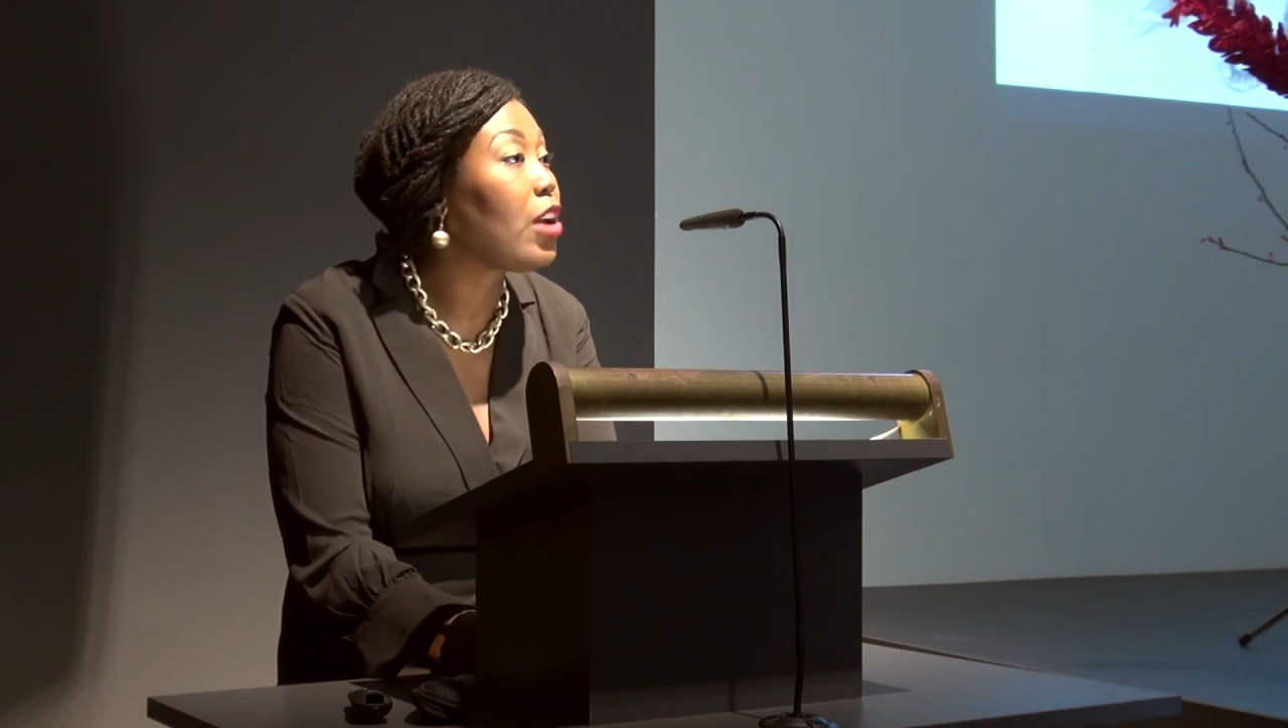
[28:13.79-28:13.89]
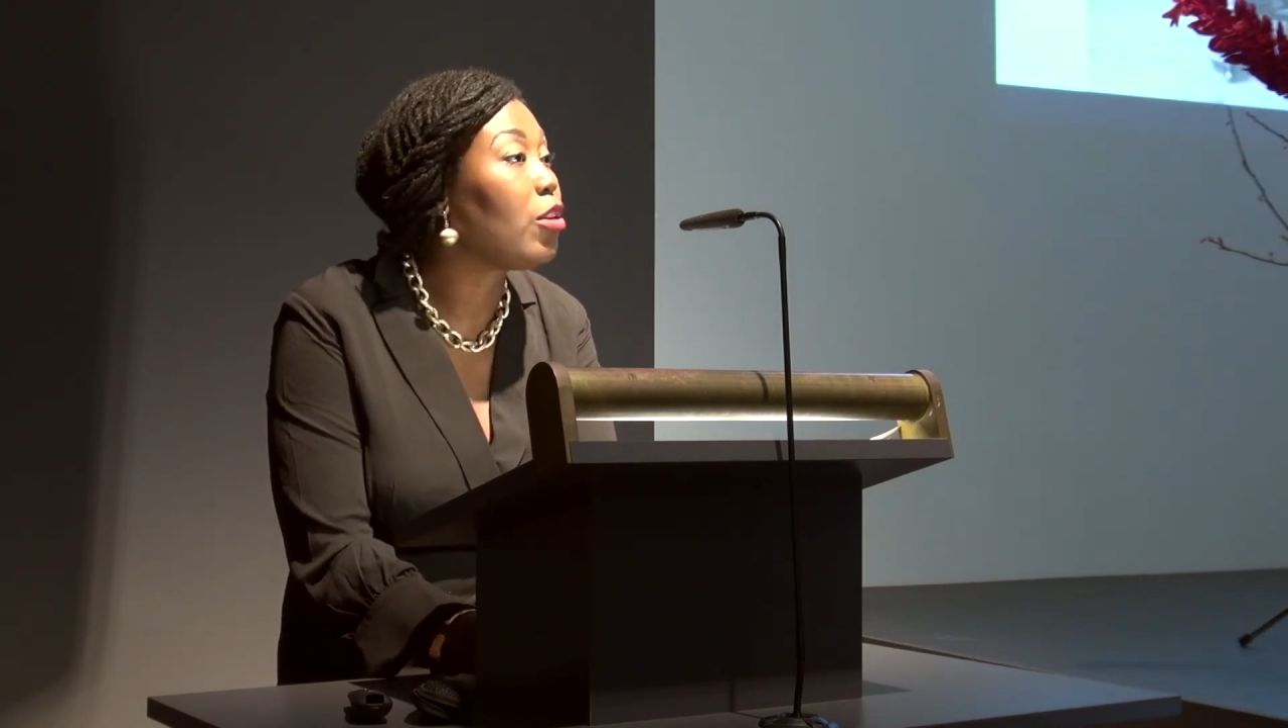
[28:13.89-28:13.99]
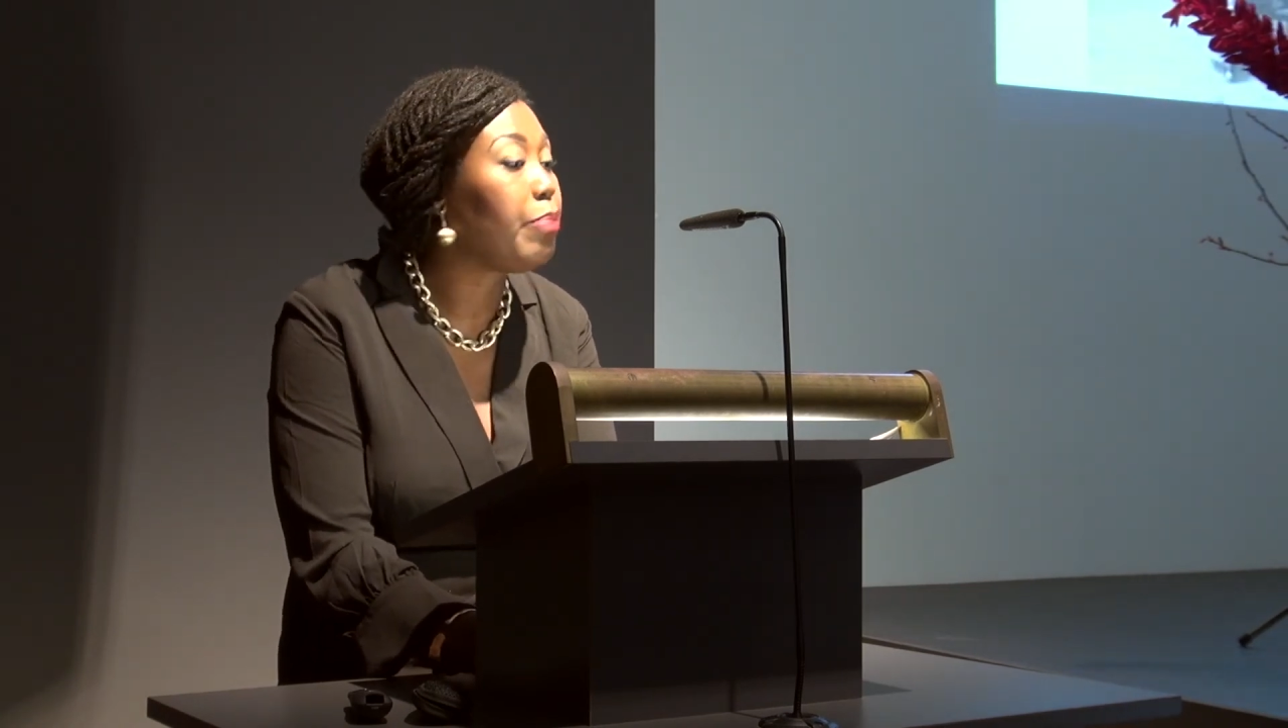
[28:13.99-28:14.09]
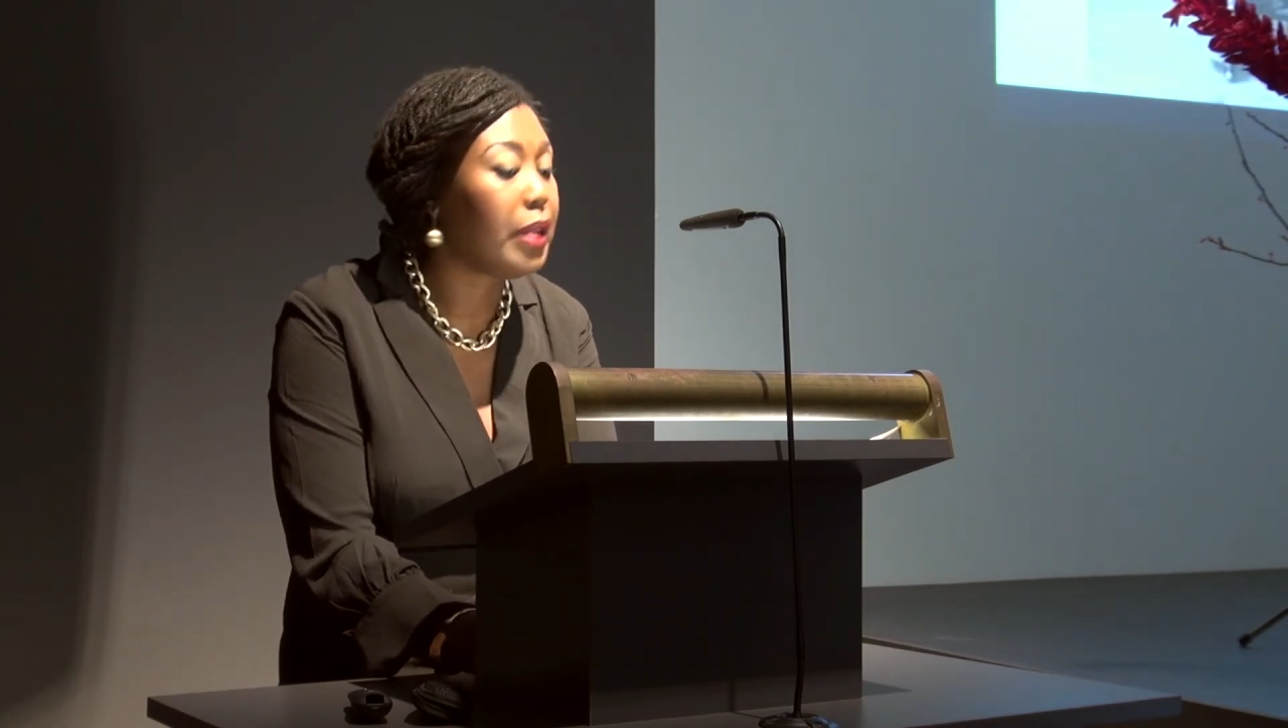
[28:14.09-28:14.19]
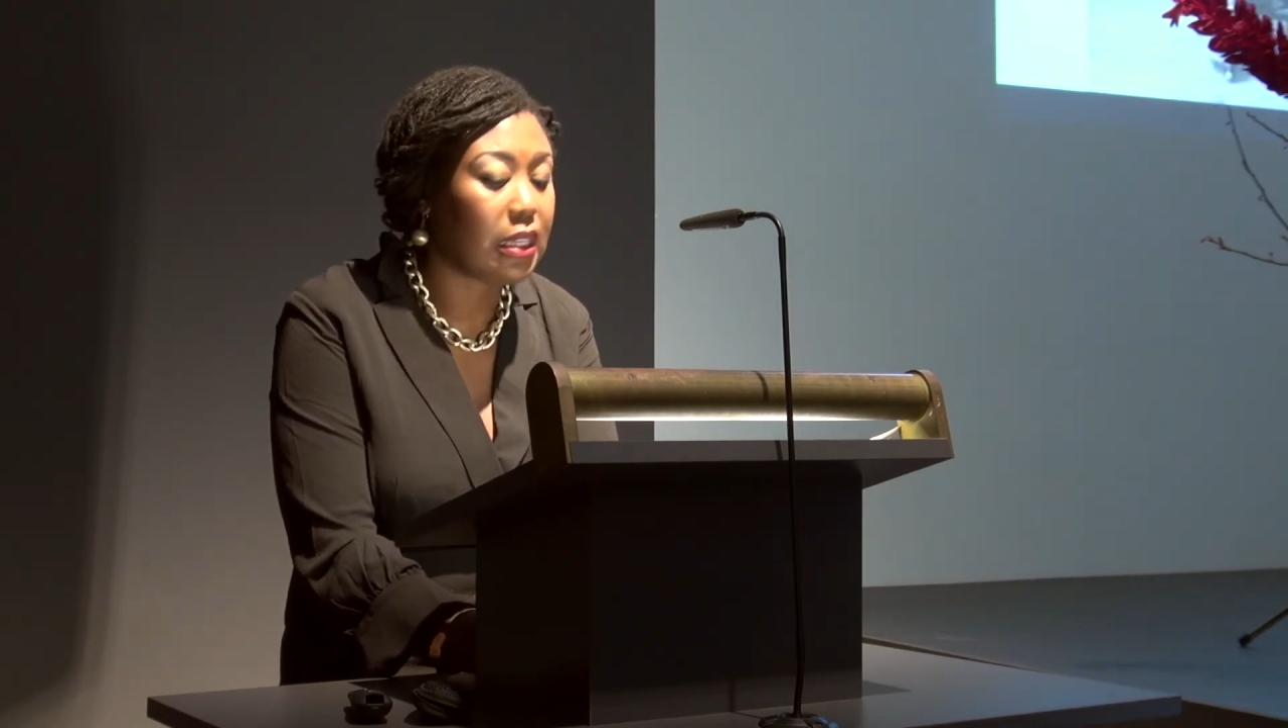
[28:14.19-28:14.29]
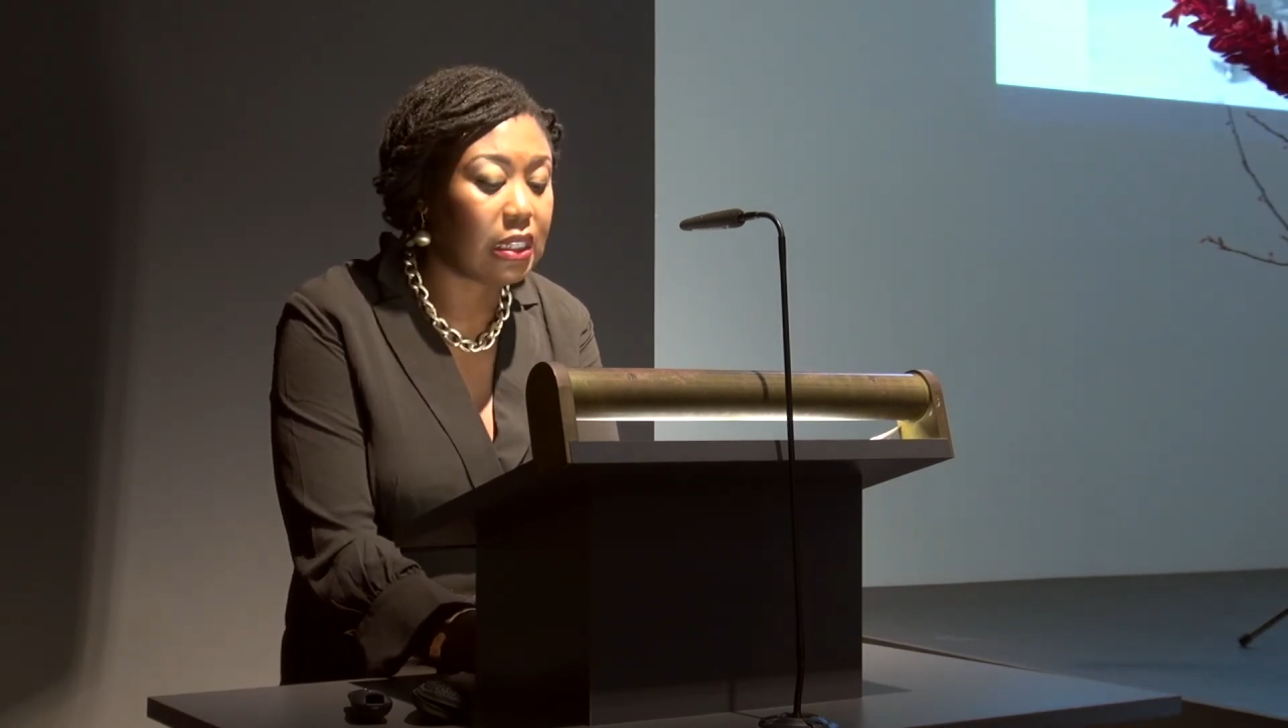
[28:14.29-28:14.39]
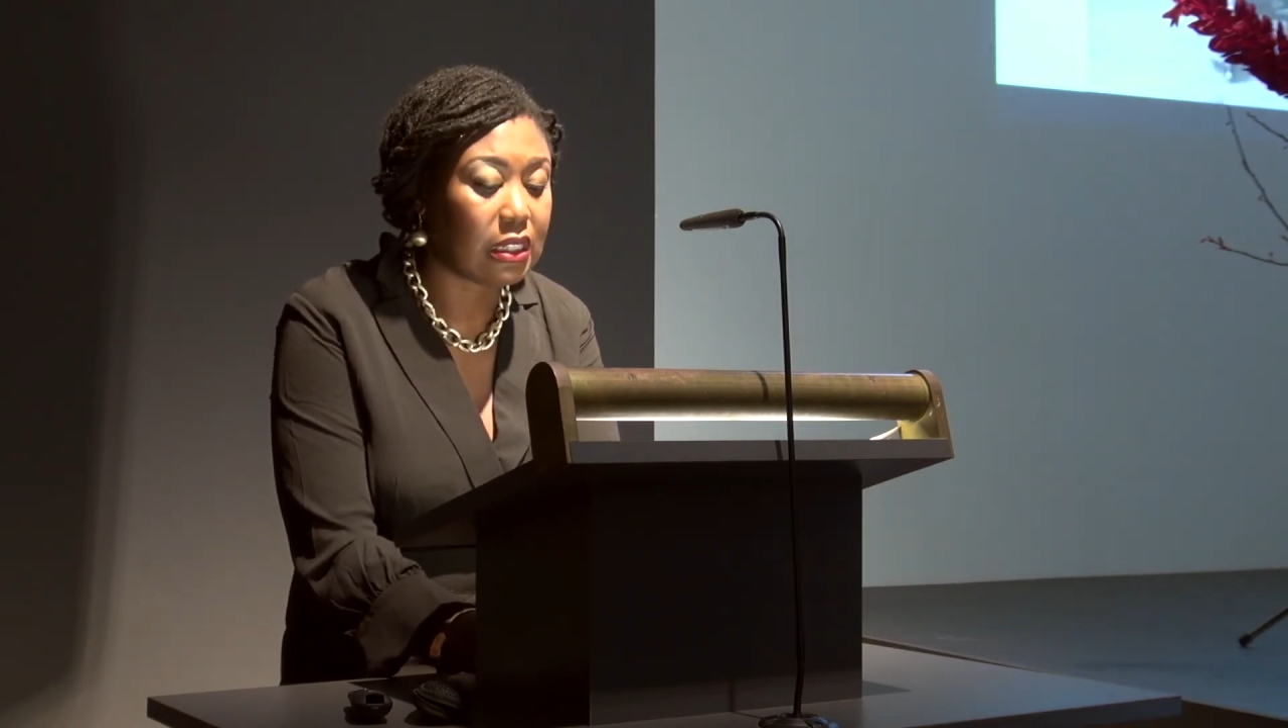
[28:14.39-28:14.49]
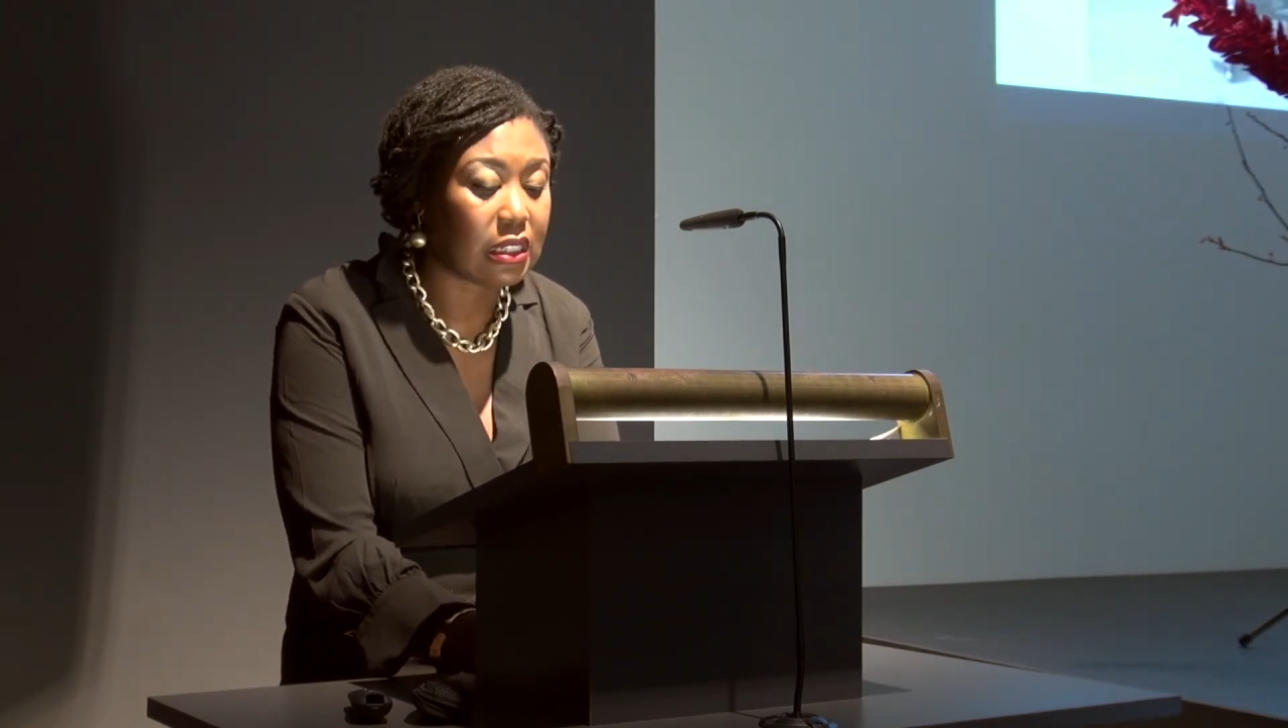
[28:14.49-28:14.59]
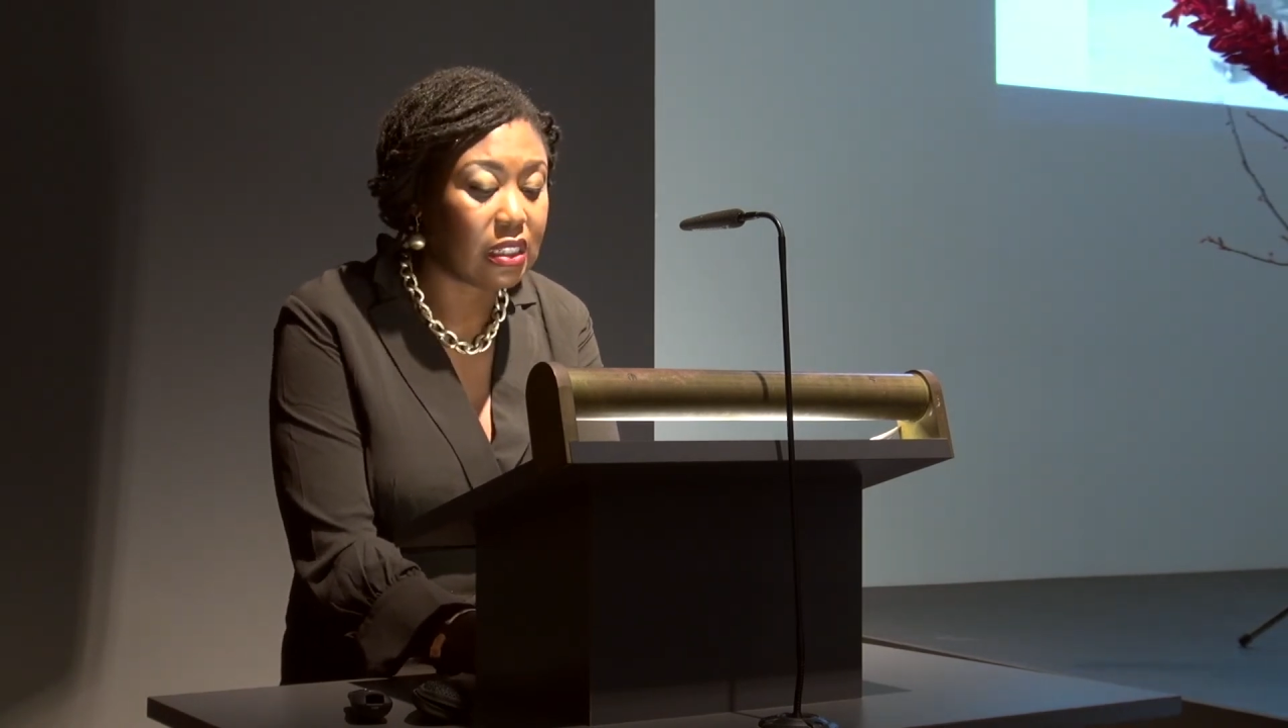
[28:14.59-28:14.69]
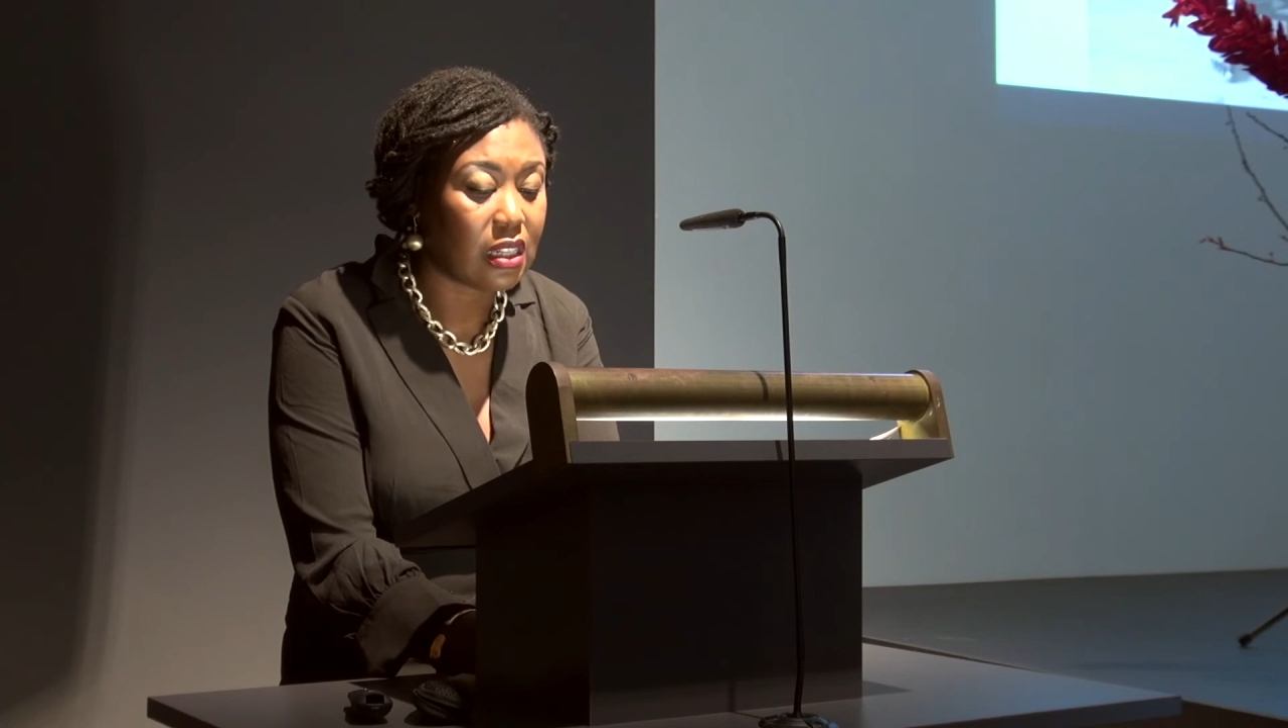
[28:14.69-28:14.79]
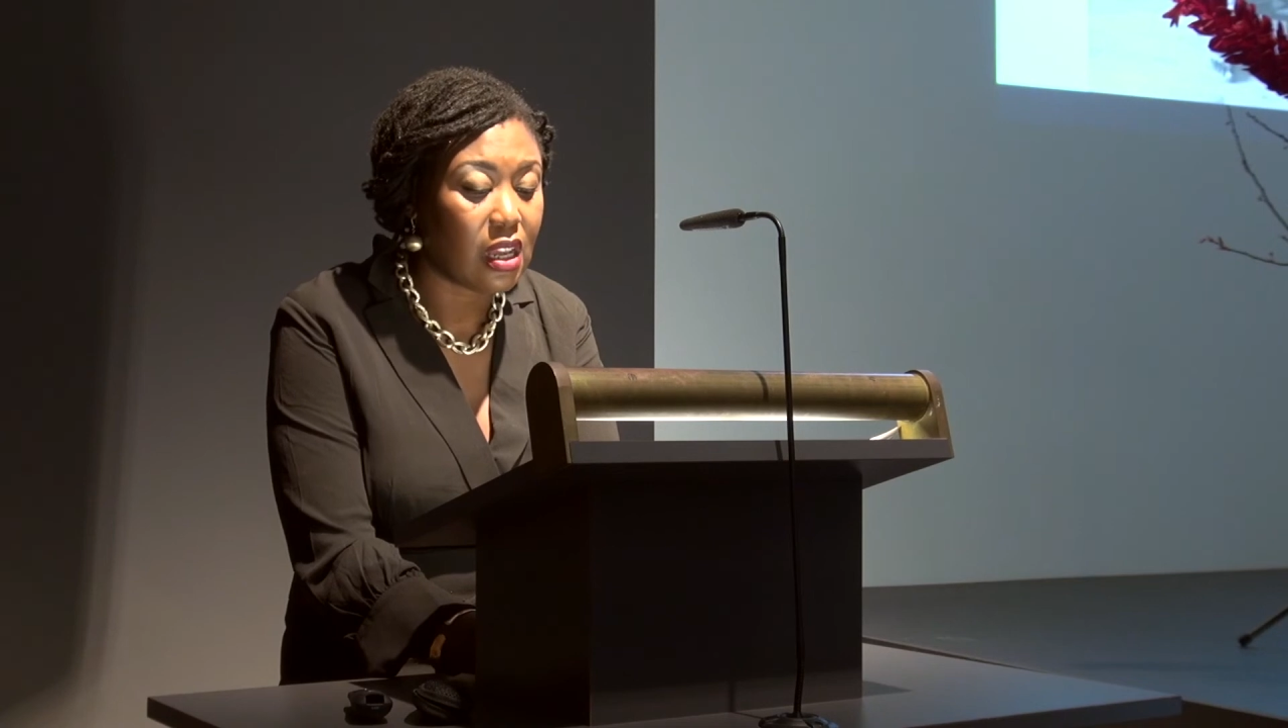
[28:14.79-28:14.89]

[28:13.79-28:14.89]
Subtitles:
opinion,